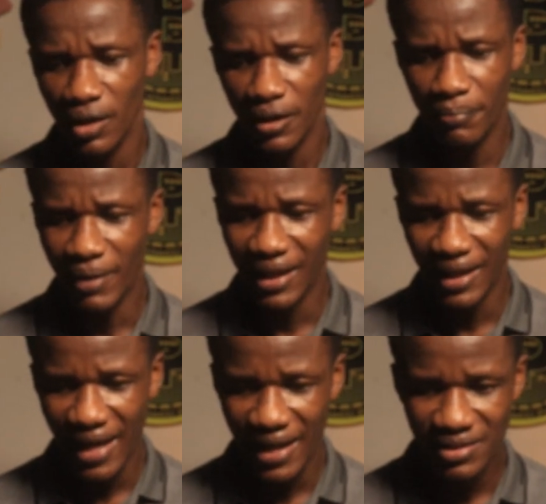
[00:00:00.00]
in my
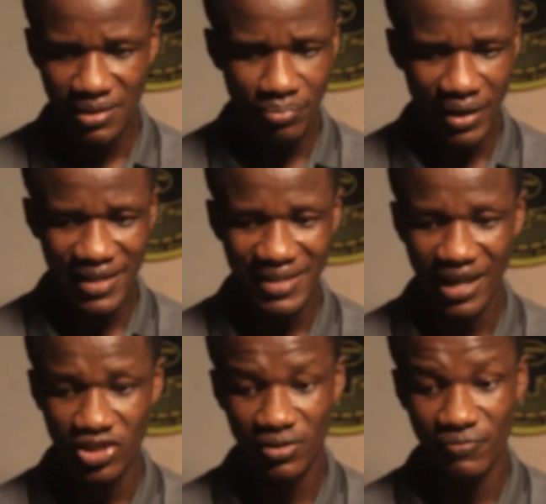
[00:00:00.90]
last price
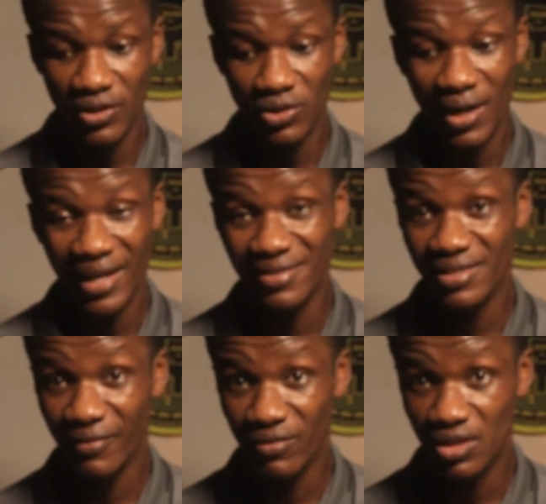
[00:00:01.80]
action video at
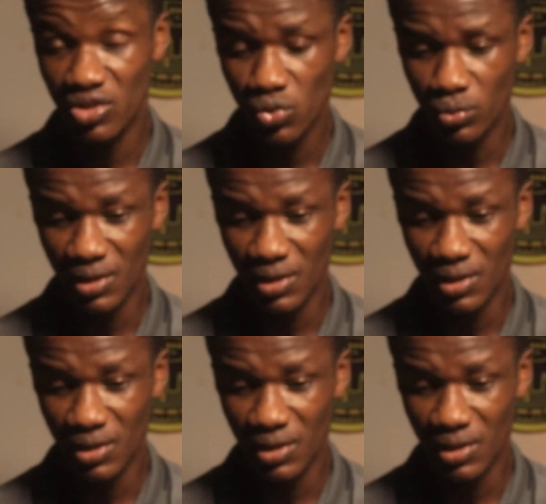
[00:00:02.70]
72.